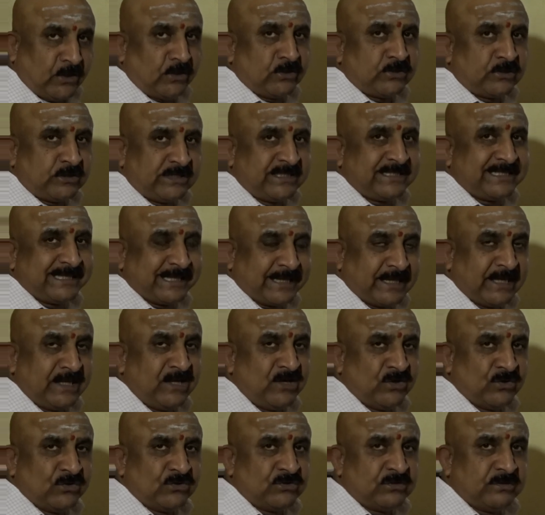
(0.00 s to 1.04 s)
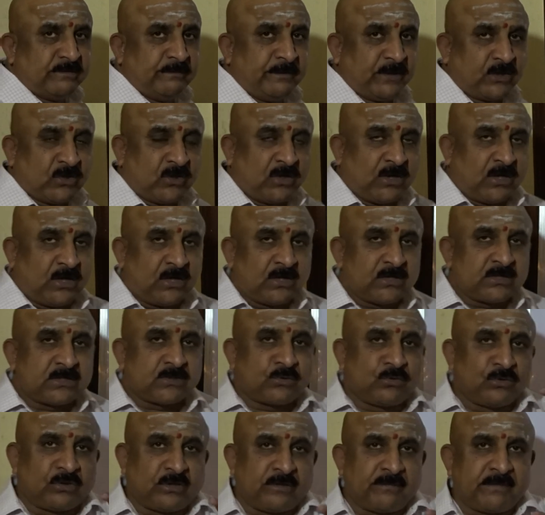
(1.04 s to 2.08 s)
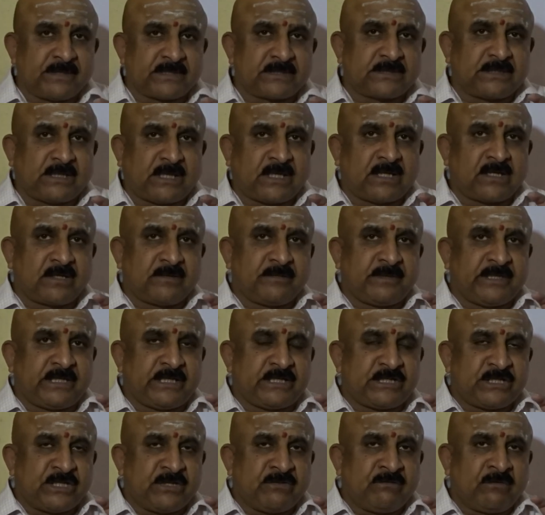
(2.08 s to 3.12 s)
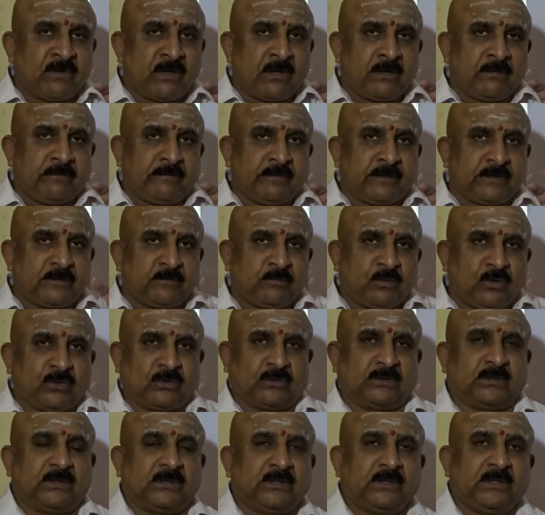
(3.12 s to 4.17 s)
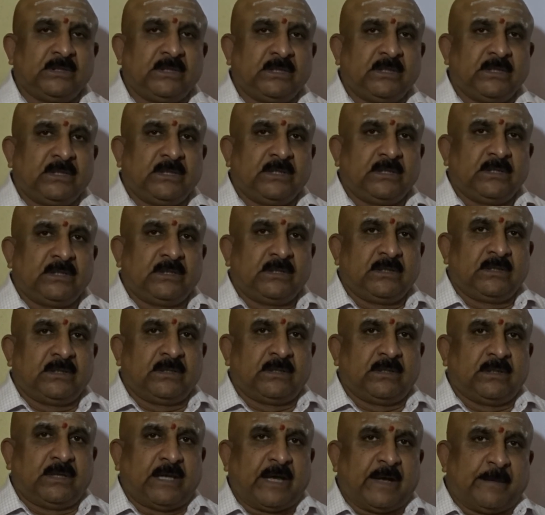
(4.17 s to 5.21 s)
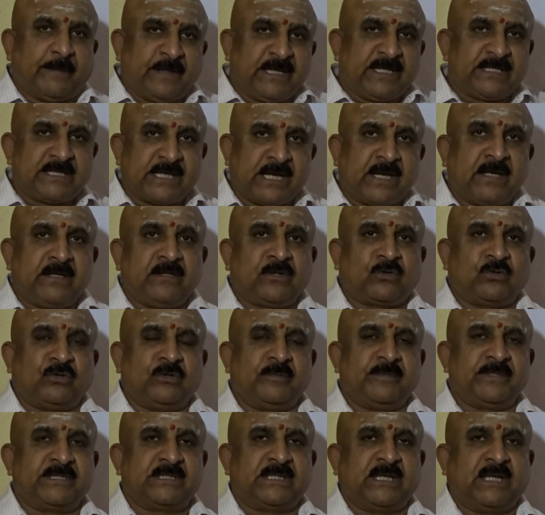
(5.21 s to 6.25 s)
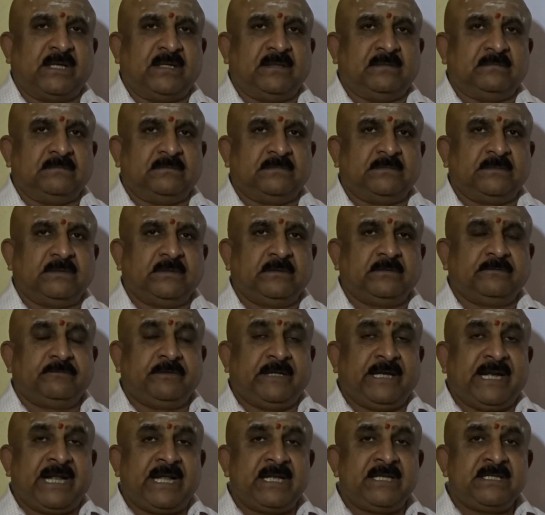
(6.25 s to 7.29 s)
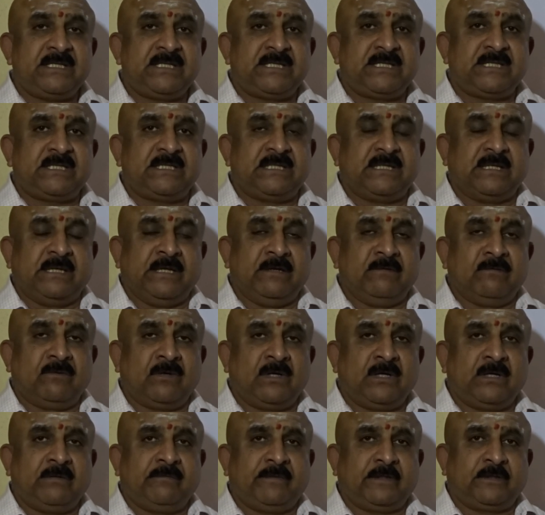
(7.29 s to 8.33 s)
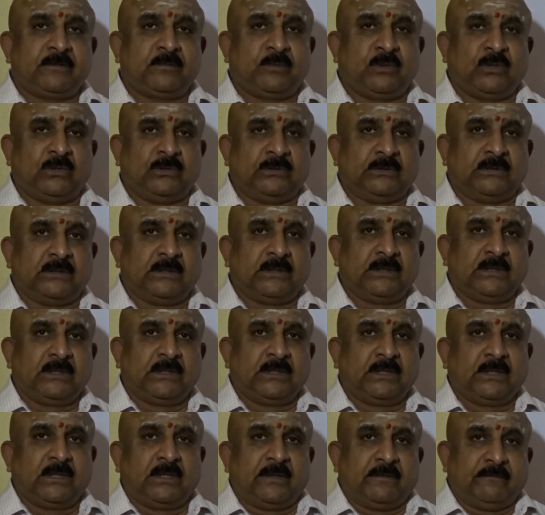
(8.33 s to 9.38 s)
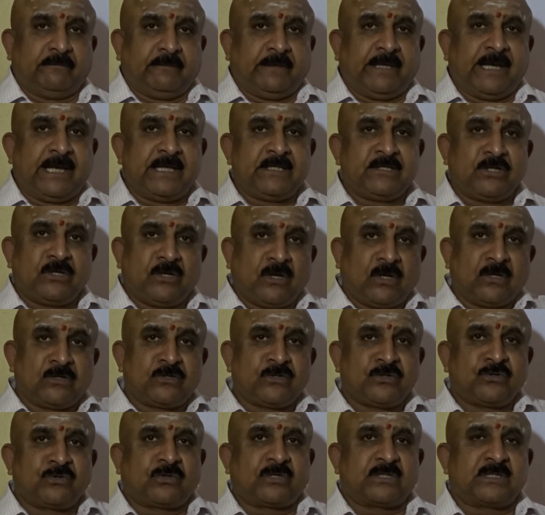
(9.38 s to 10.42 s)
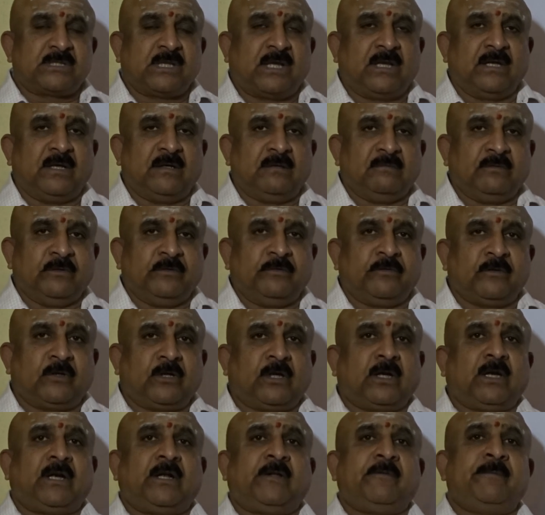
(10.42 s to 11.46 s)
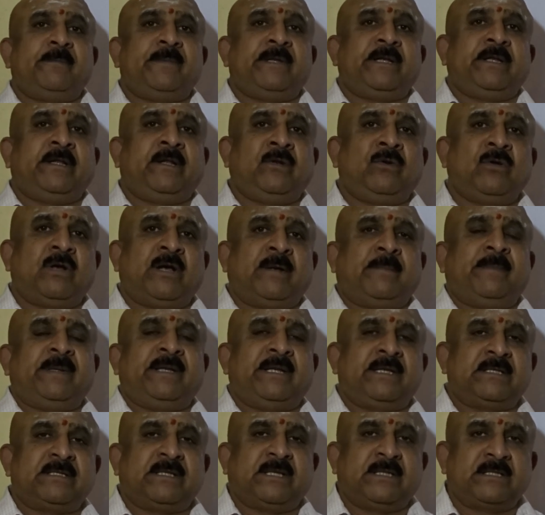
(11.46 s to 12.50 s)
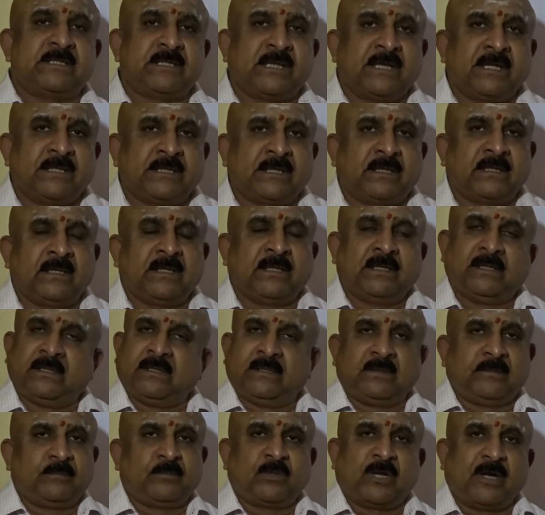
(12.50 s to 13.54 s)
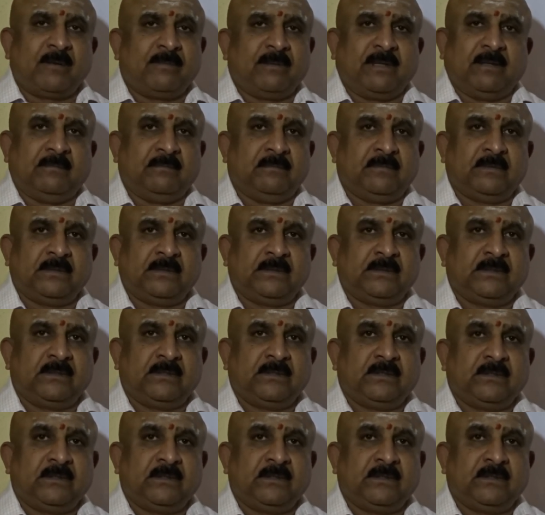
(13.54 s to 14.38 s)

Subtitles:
And also the second house, because Kutumbasthanam, it is involved with both happiness and the Kutumbasthanam. Finance is involved with both finance and also Sukasthanam. If you got a lot of money and no happiness, that's another problem.